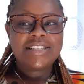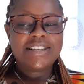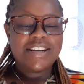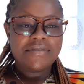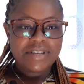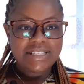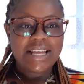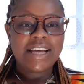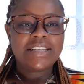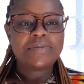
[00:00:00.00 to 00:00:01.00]

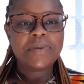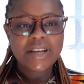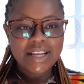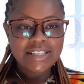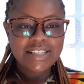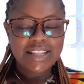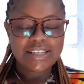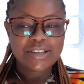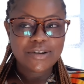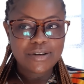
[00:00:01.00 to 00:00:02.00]
trimester experience
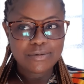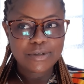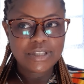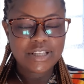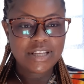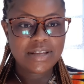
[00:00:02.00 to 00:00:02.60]
that almost